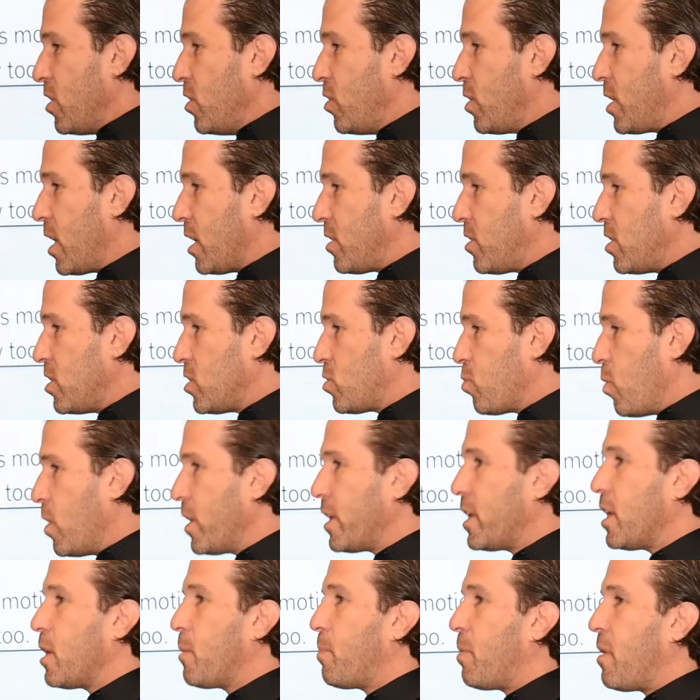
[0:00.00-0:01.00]
you got these
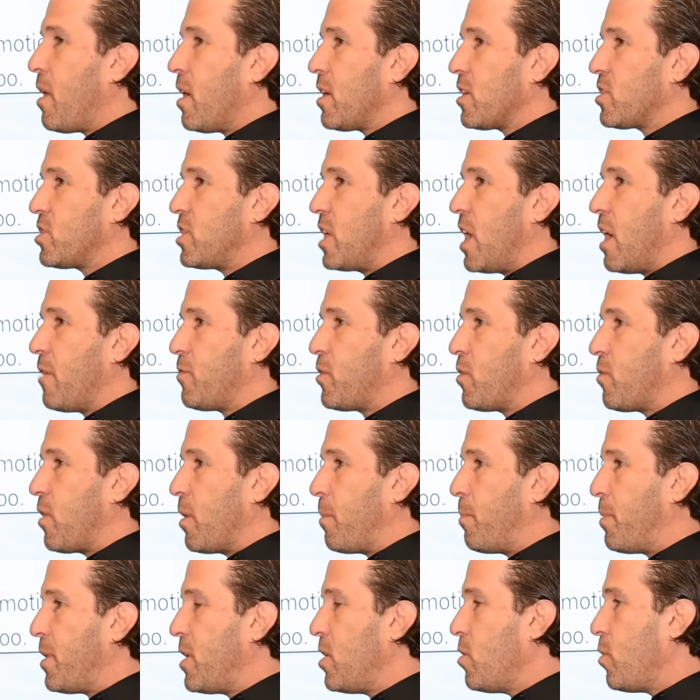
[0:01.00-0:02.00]
1 gig products that have to
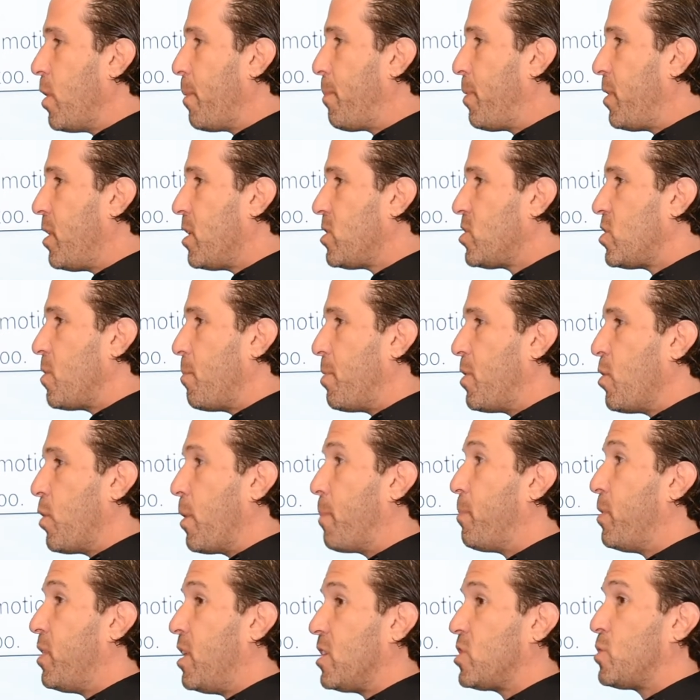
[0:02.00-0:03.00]
run PoE Plus and
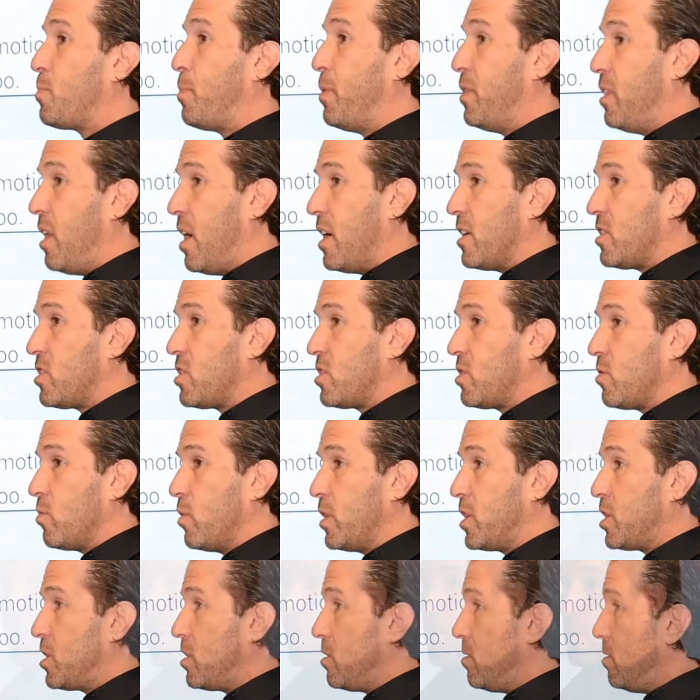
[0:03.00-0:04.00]
PoE Plus,
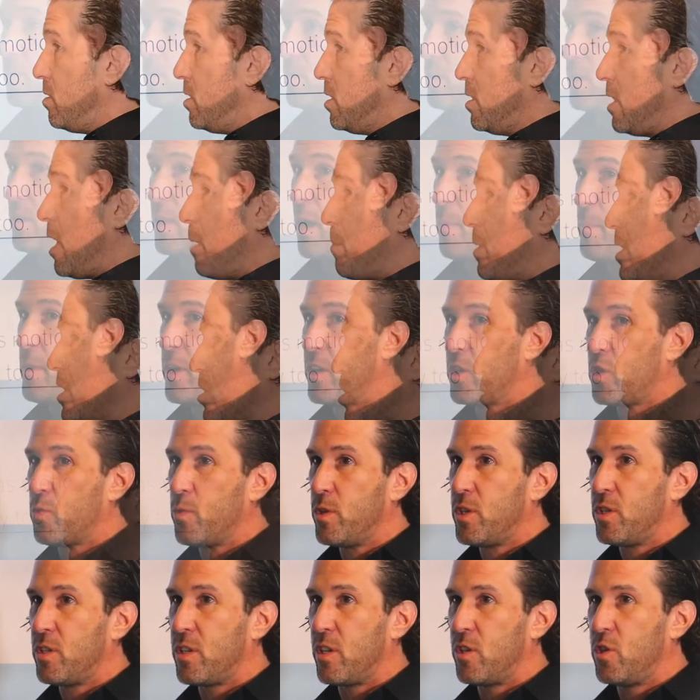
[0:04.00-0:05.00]
which not many
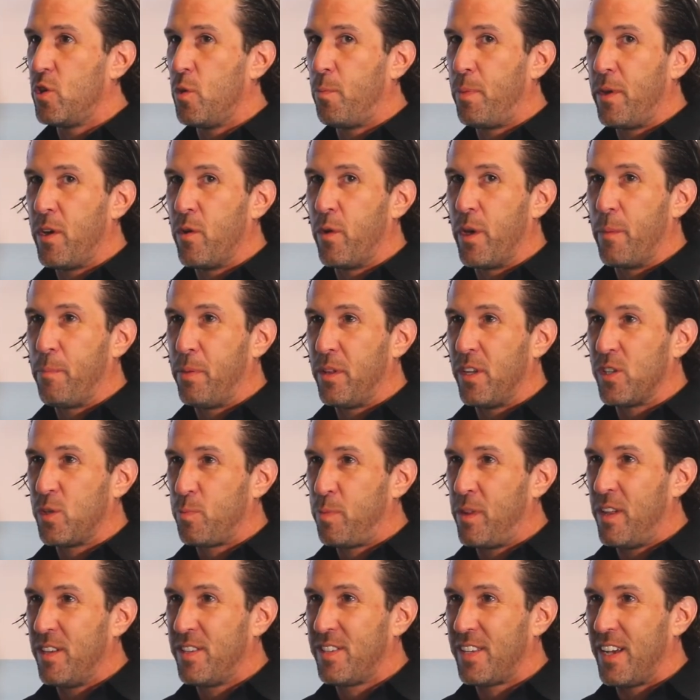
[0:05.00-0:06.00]
switches that do PoE
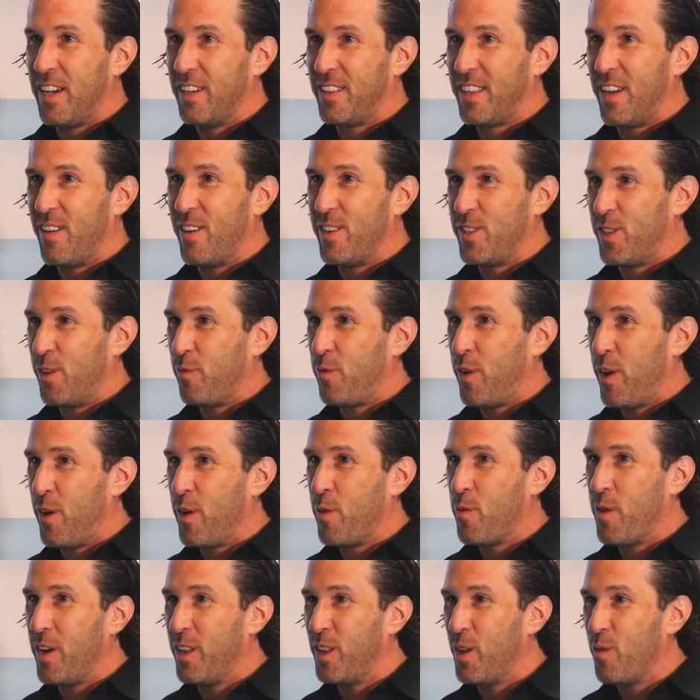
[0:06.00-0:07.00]
Plus out there, as you're very
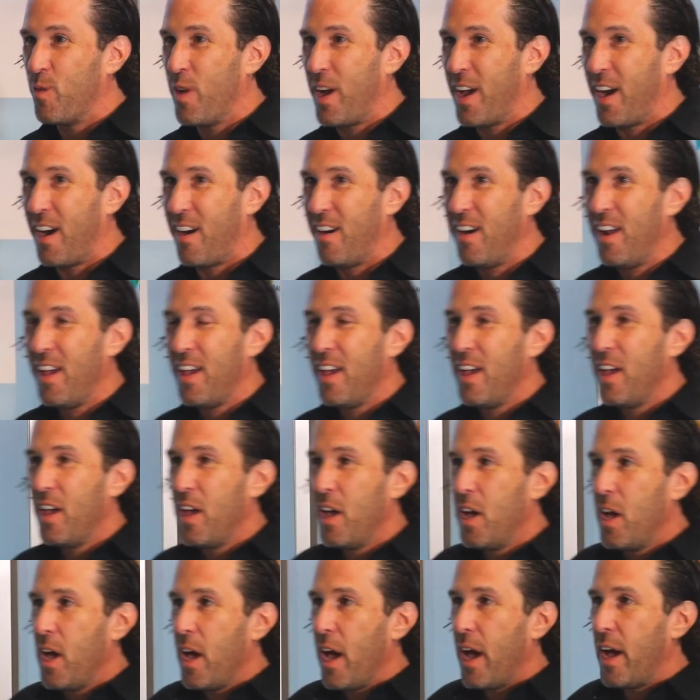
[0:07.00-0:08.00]
well aware.
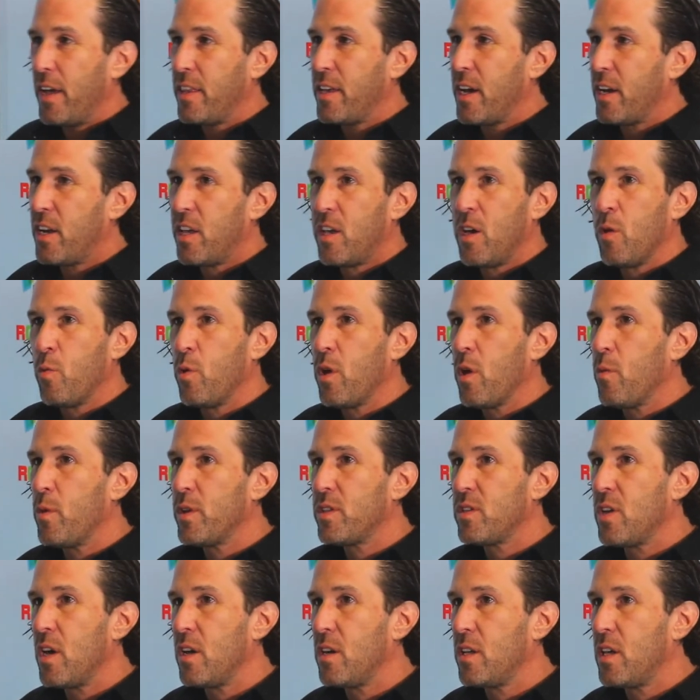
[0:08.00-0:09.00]
And yet here we are with
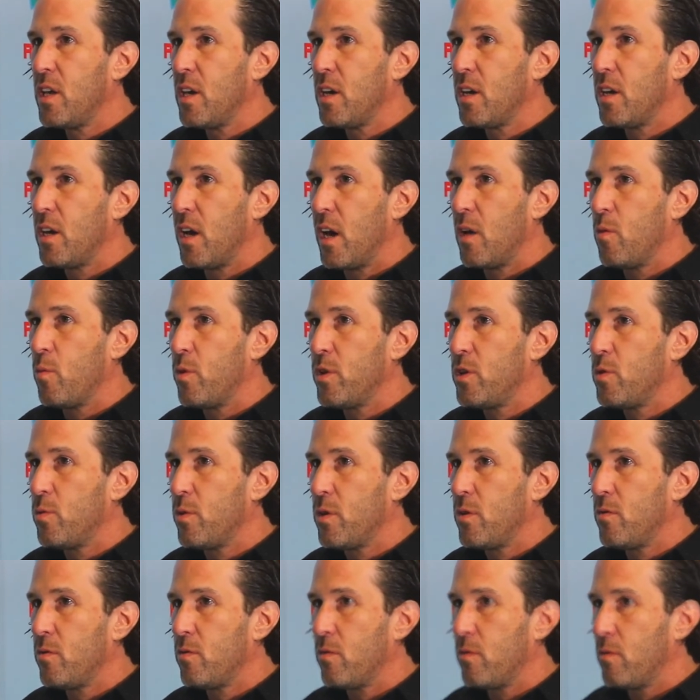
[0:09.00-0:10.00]
10 gig and we're
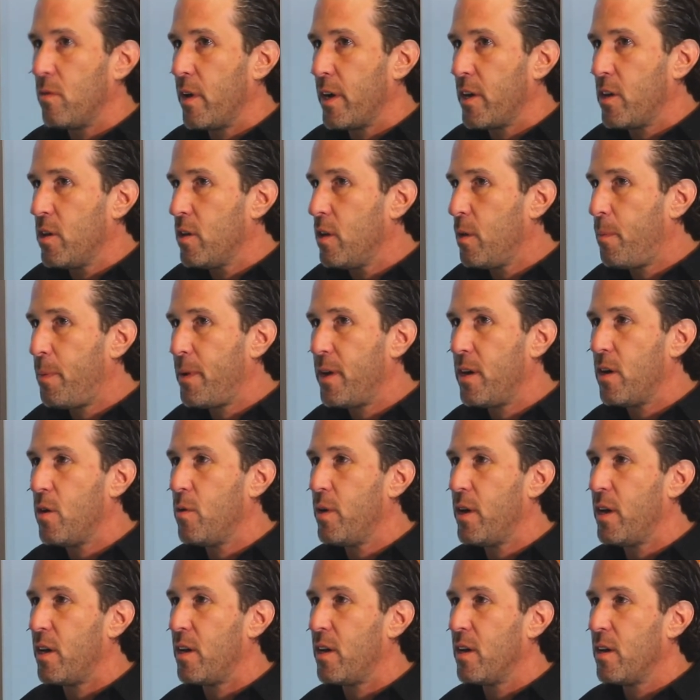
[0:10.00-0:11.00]
doing regular
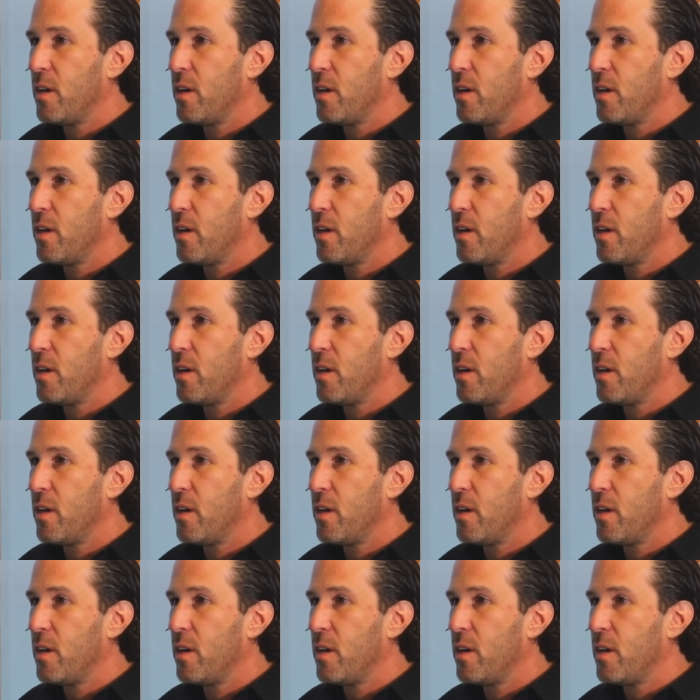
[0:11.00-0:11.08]
PoE.